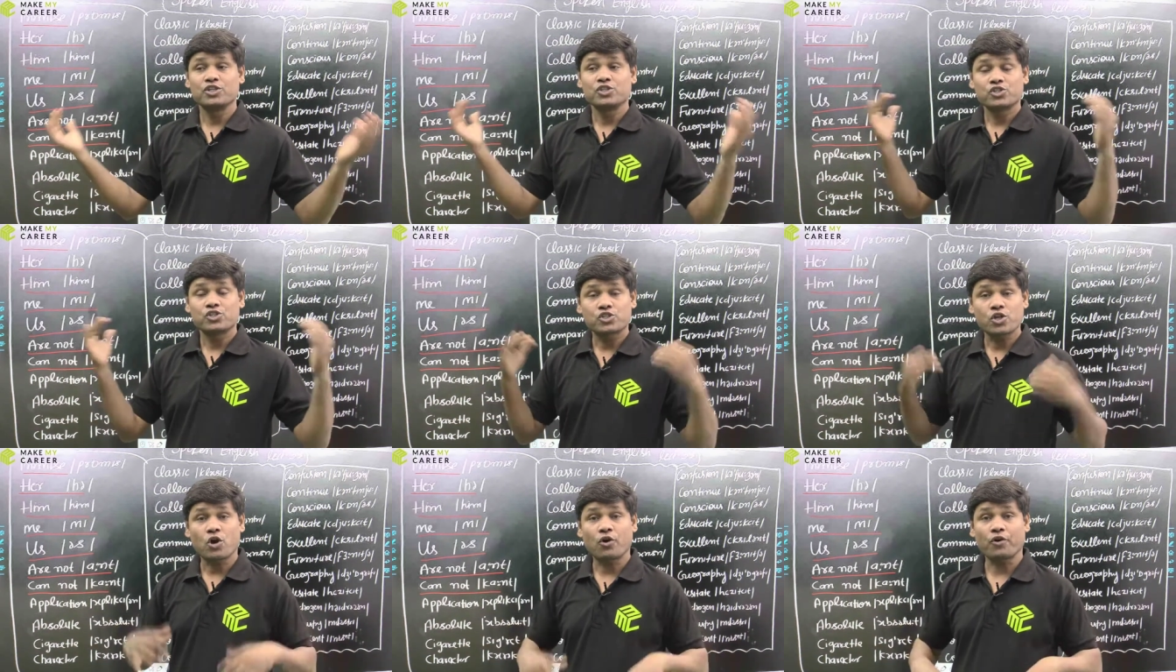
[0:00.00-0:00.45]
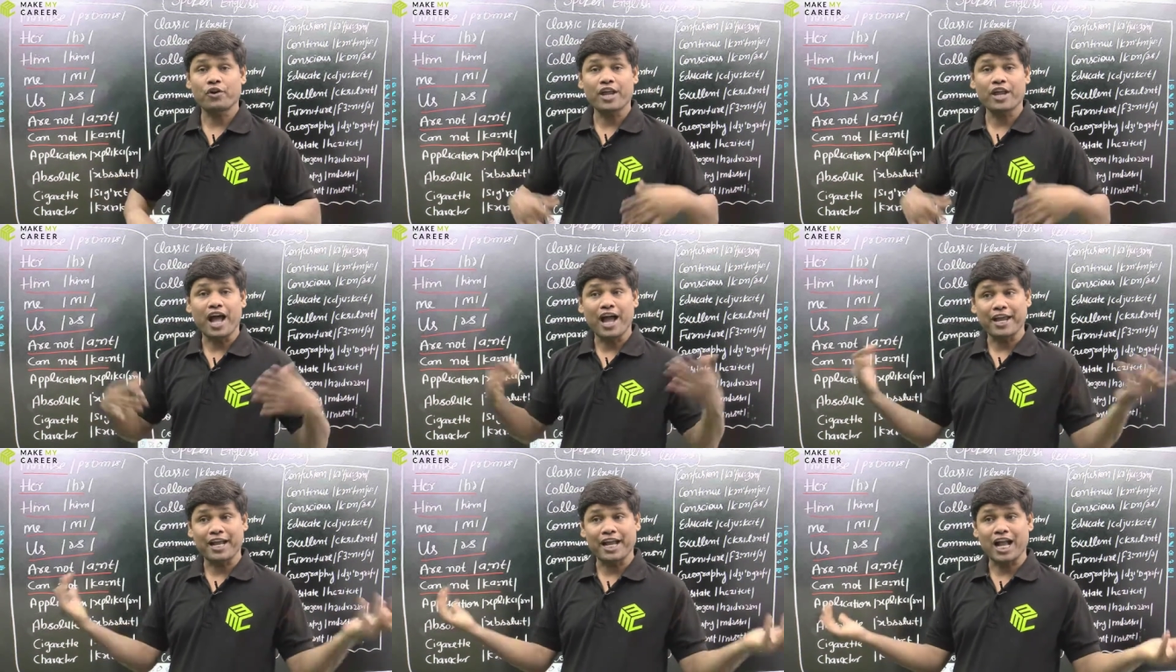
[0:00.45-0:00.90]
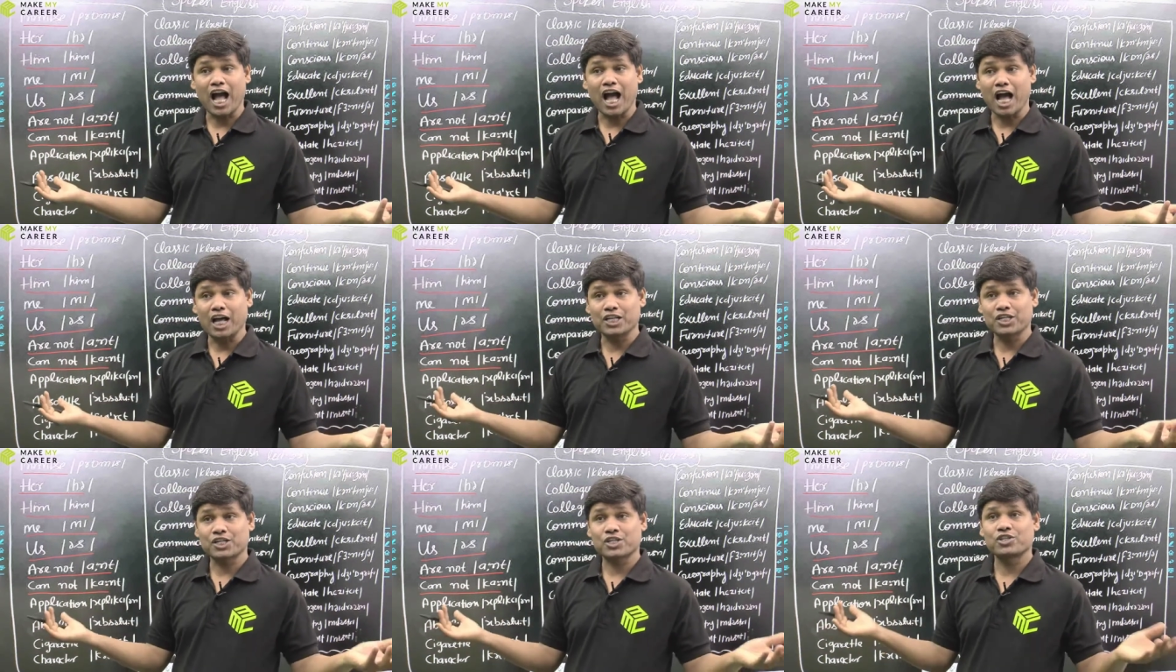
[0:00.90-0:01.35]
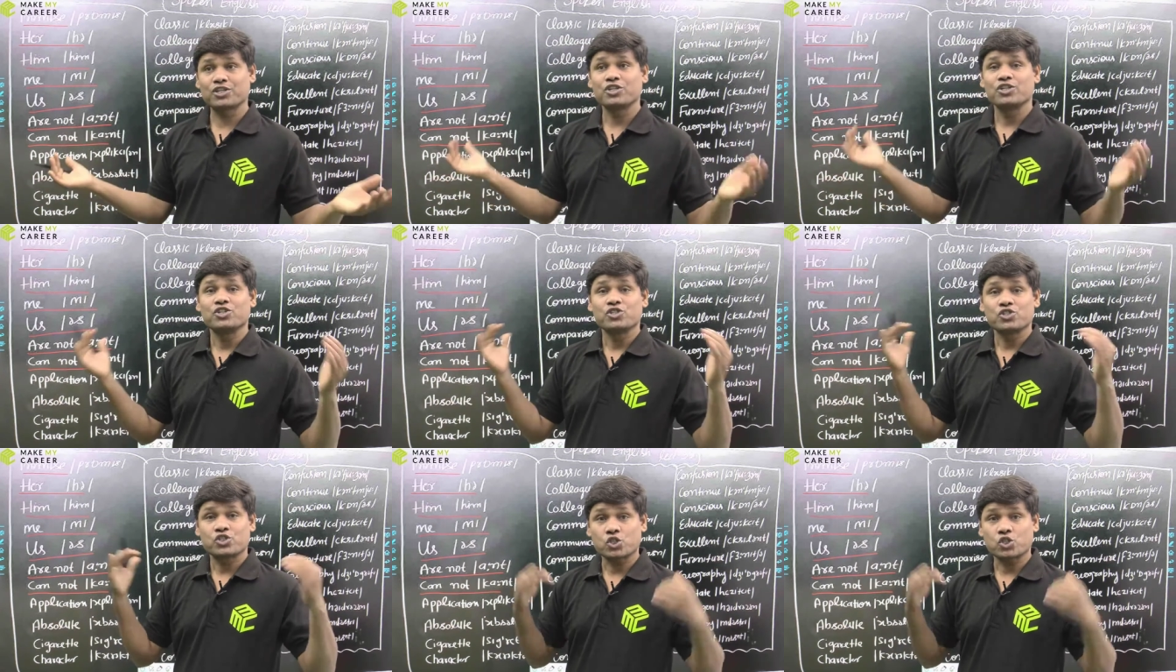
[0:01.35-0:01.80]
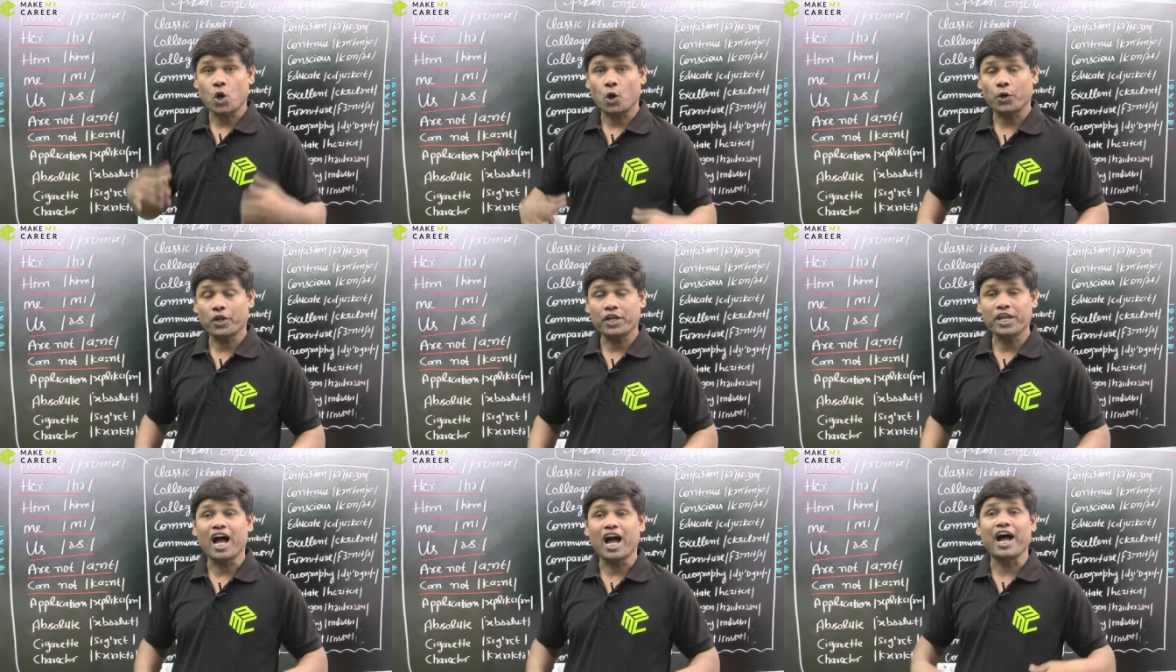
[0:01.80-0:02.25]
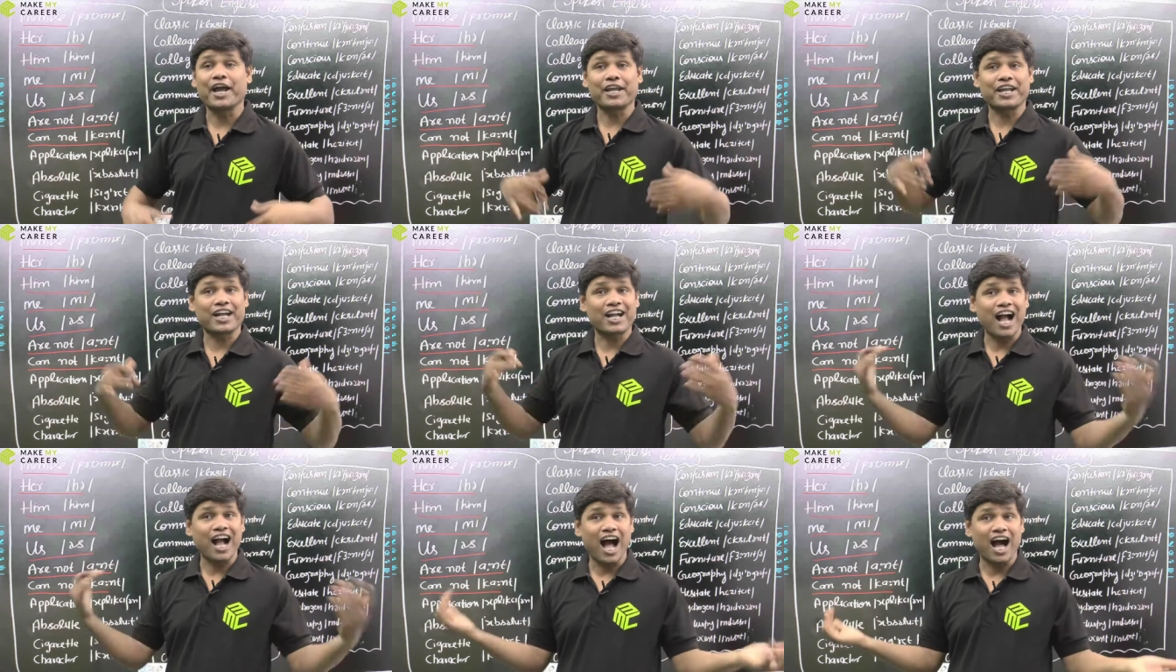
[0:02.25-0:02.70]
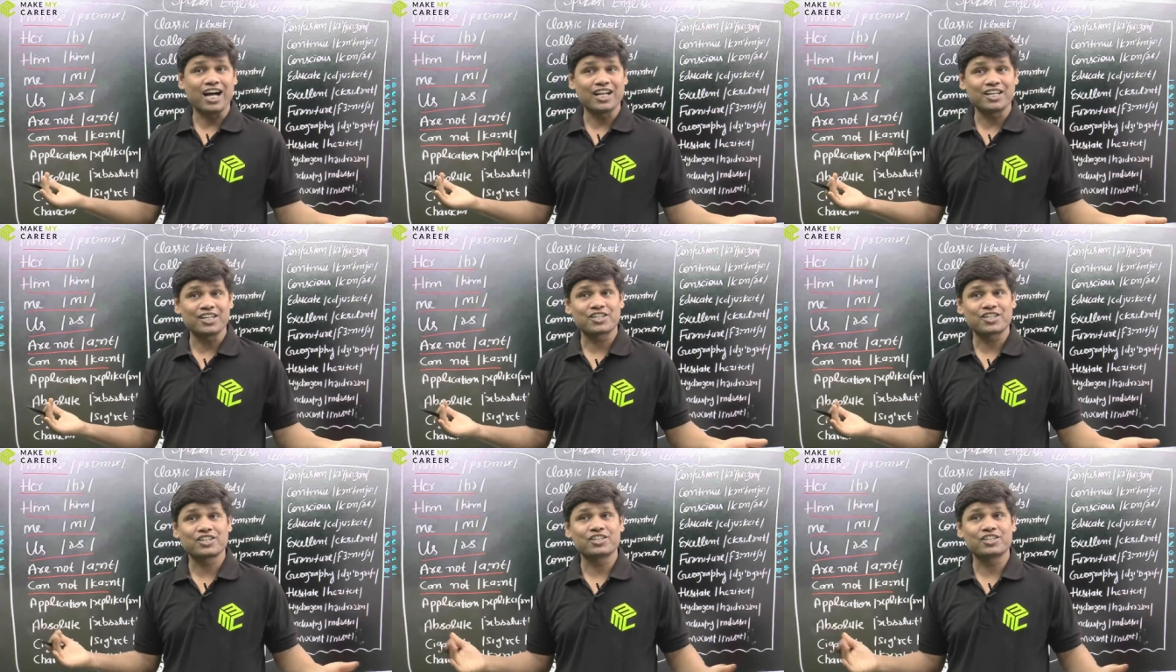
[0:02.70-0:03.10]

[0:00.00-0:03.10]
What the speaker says: Sorry, I can't. Sorry, I can't.